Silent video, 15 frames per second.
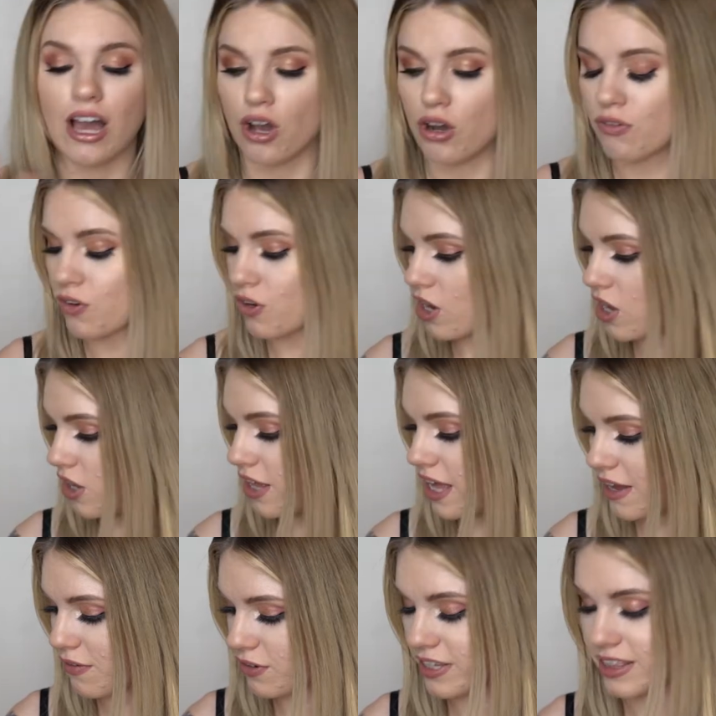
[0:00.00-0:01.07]
overall,
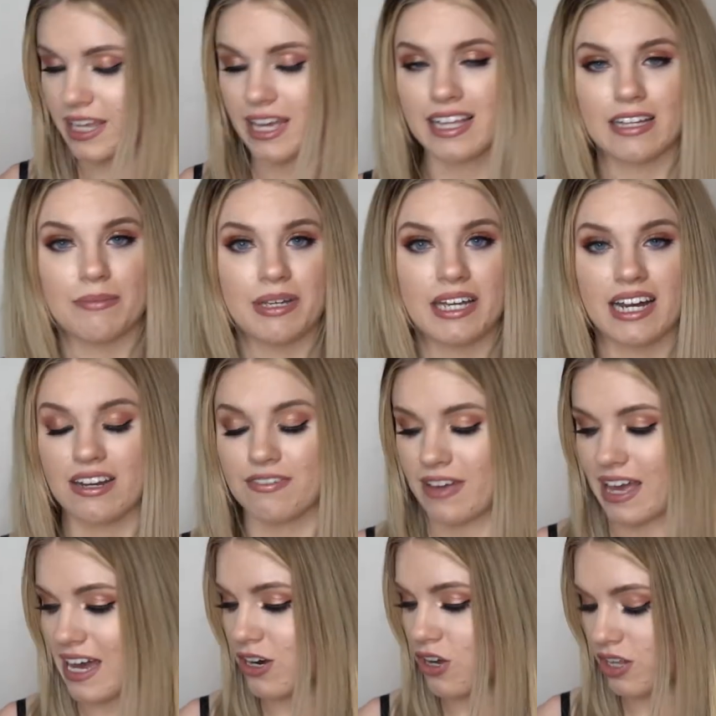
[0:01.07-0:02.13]
everything, let me kind of
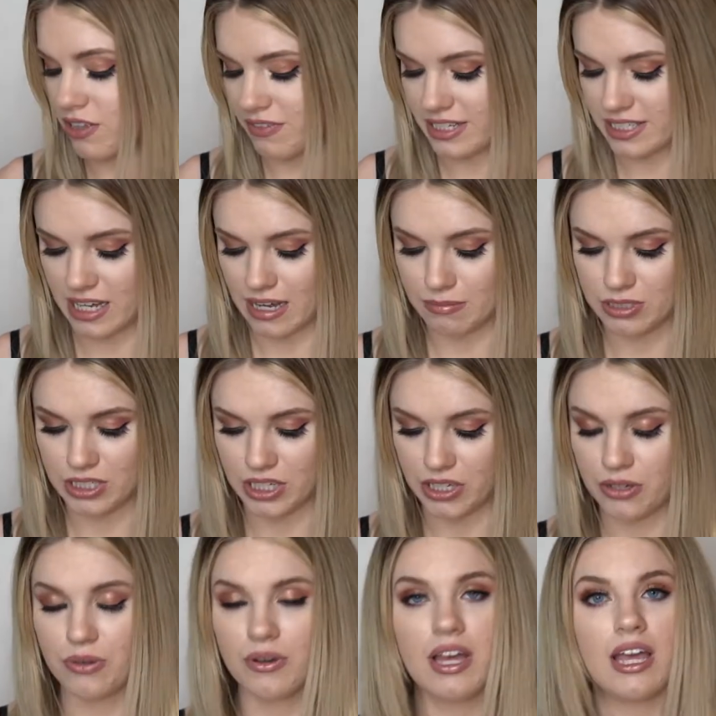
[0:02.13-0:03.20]
add all of this up to
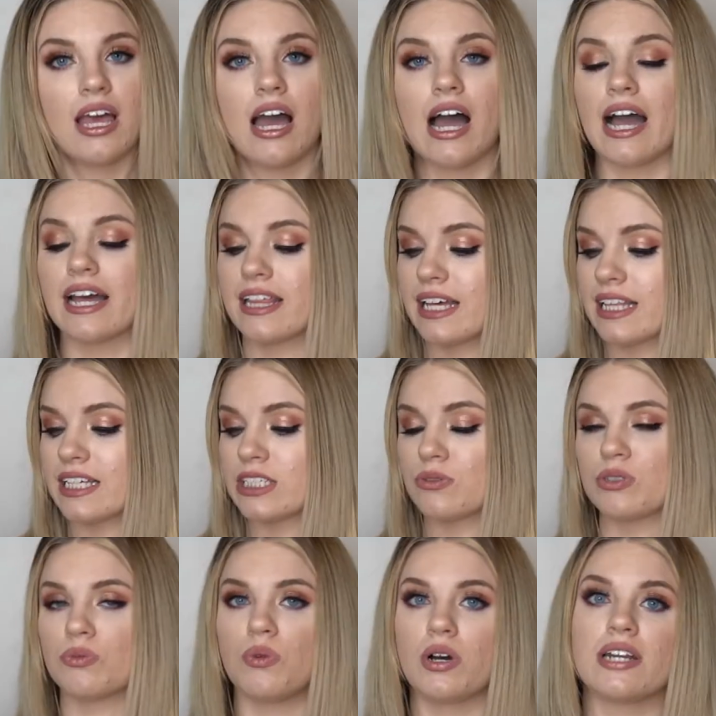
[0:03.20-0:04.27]
you. I think this
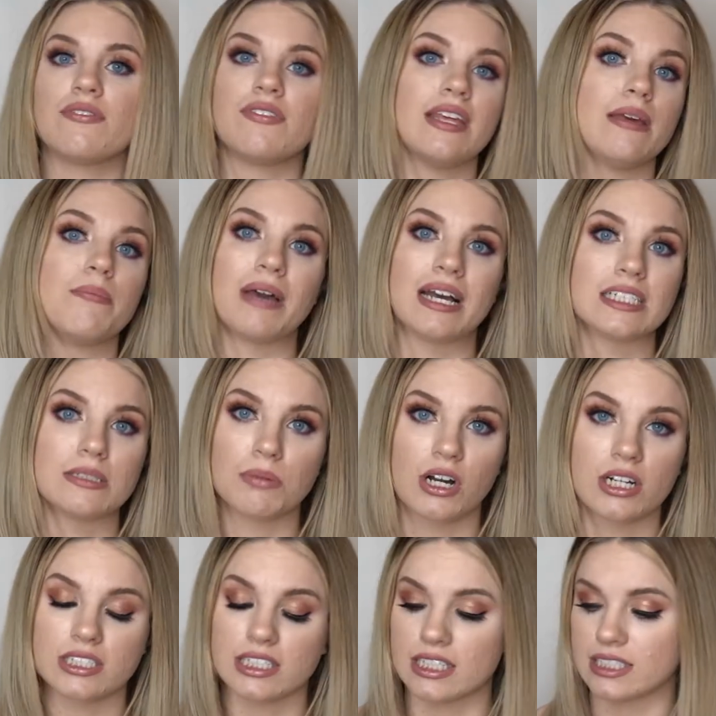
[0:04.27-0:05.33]
was one of the best
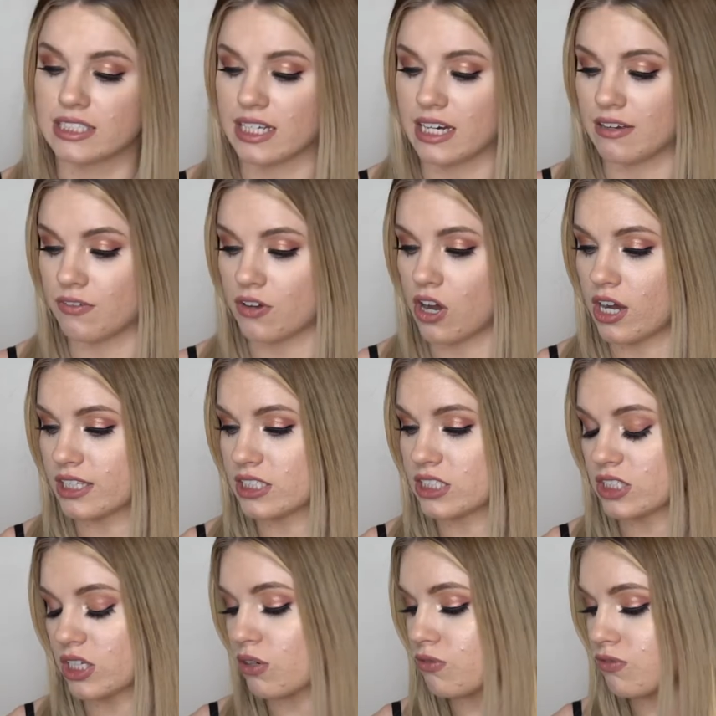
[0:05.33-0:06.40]
boxes that I've gotten
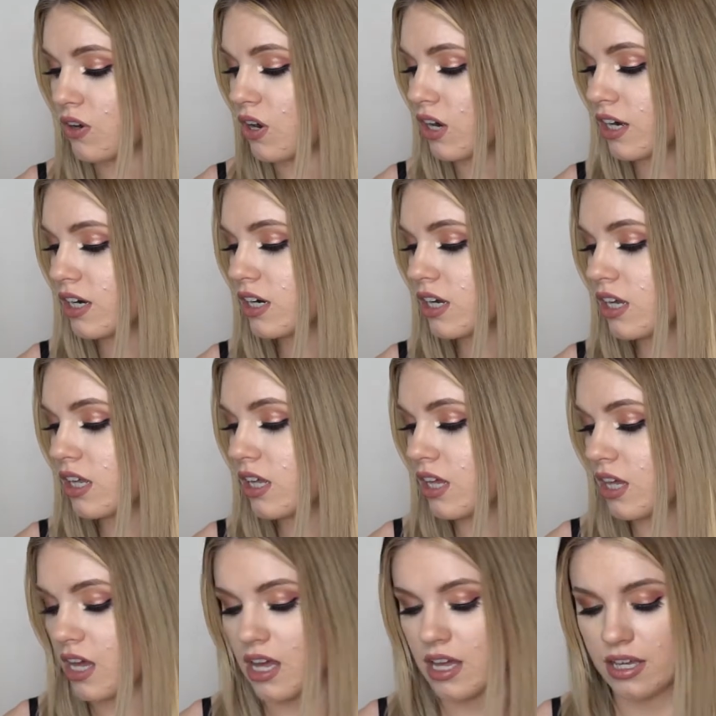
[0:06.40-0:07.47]
so far.
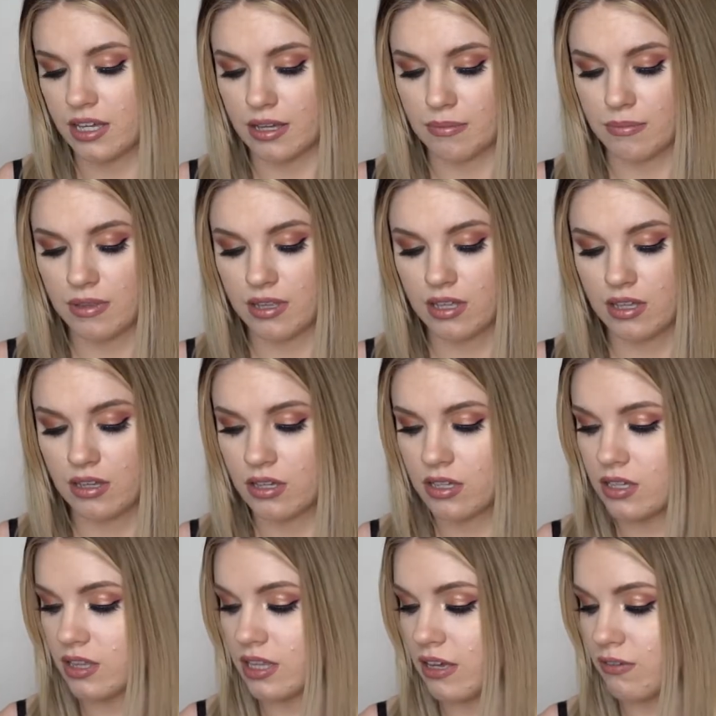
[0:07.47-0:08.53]

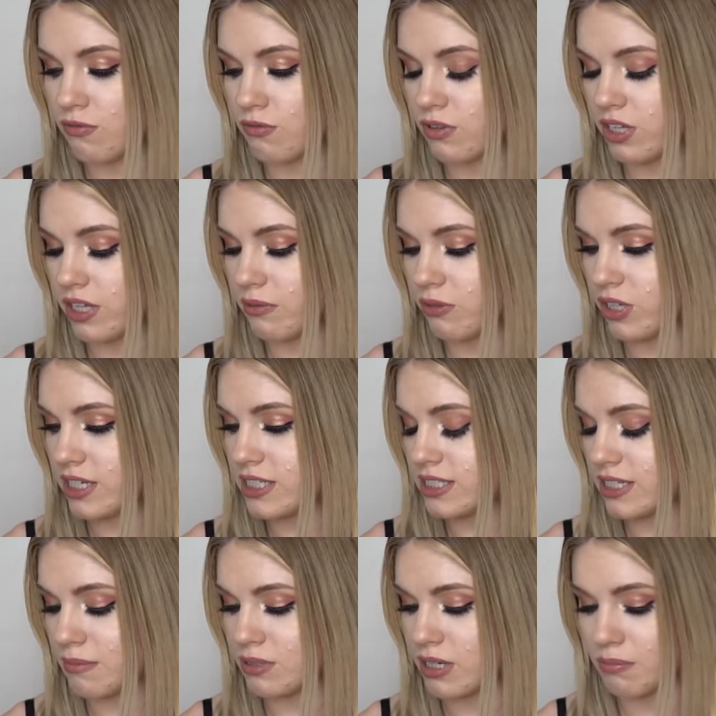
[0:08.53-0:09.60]
They've really, really
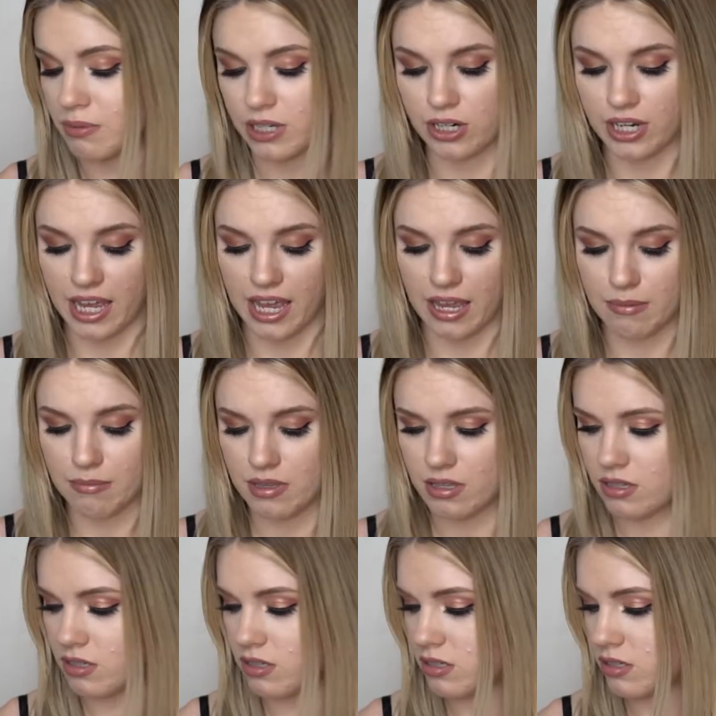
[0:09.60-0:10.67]
stepped up their game.
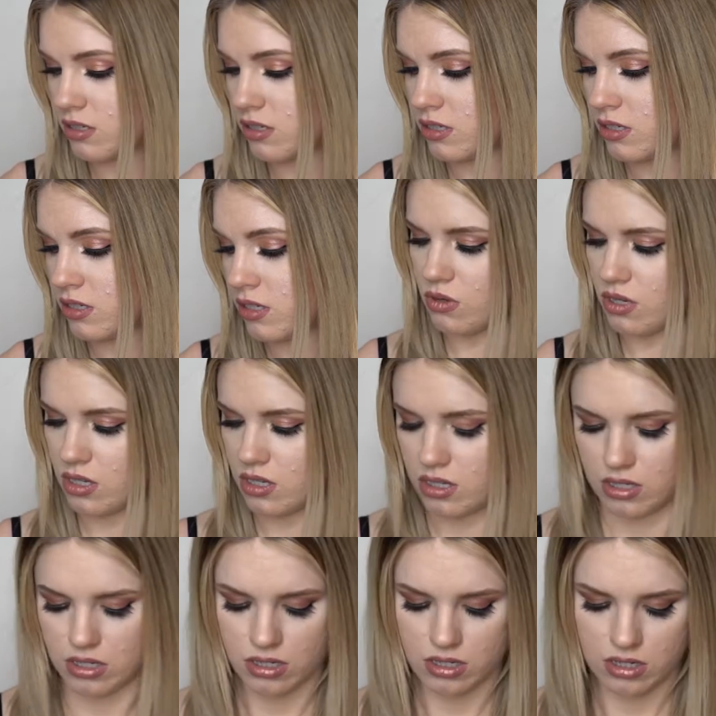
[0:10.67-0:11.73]

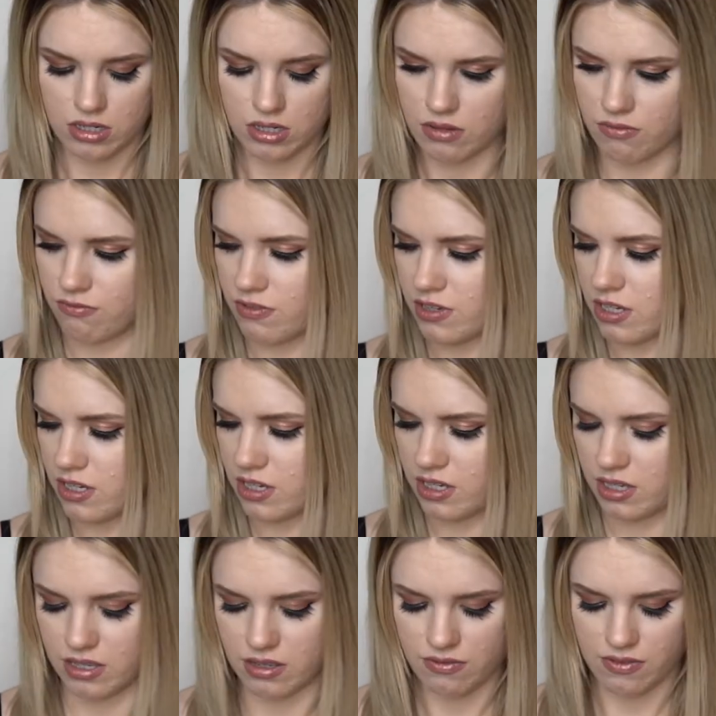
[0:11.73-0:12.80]
1,
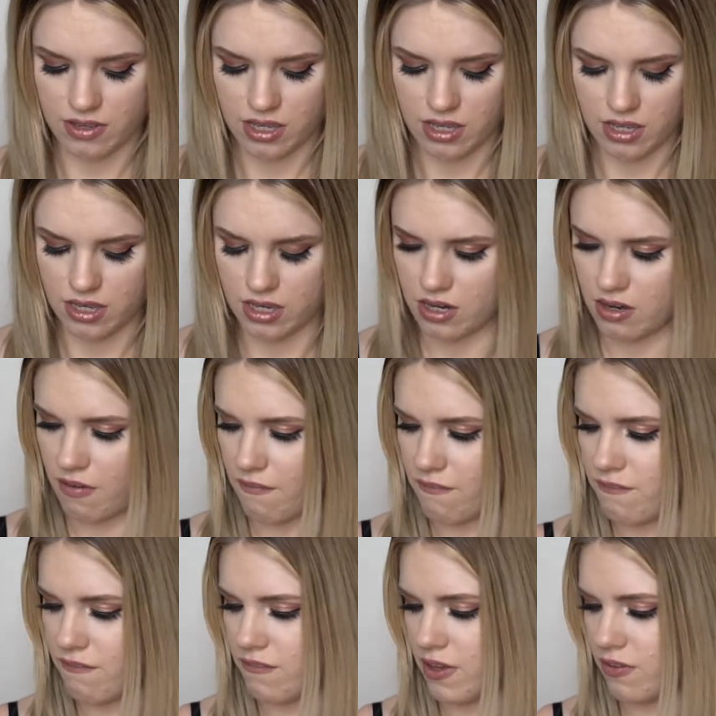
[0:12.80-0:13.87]
5, and
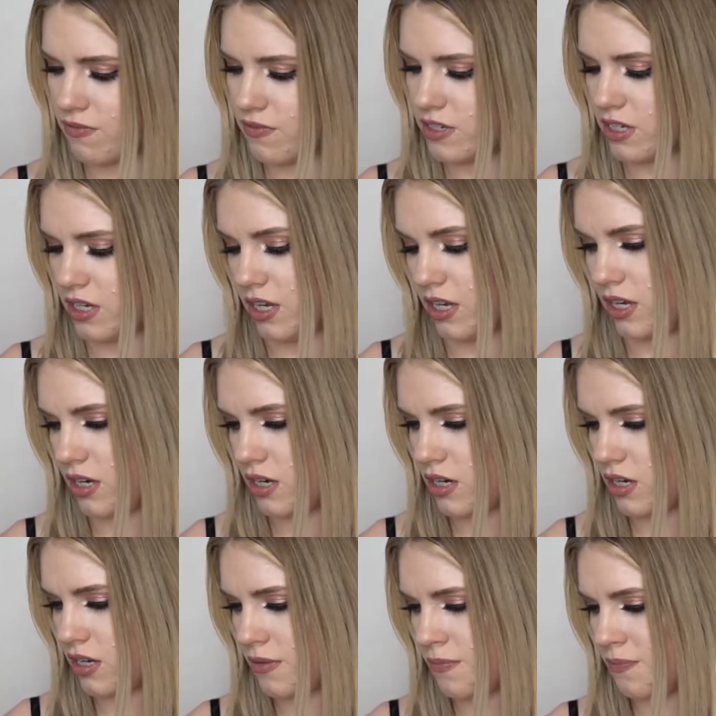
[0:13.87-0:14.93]
15.